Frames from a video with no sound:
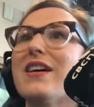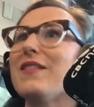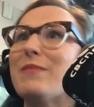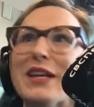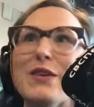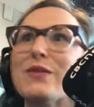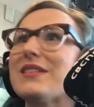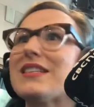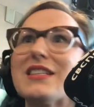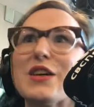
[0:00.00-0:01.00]
The money goes
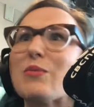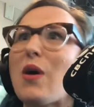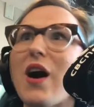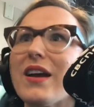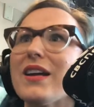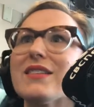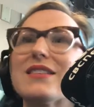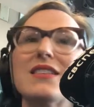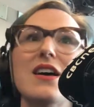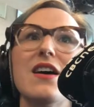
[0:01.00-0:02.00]
into their
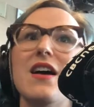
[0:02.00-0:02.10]
pockets.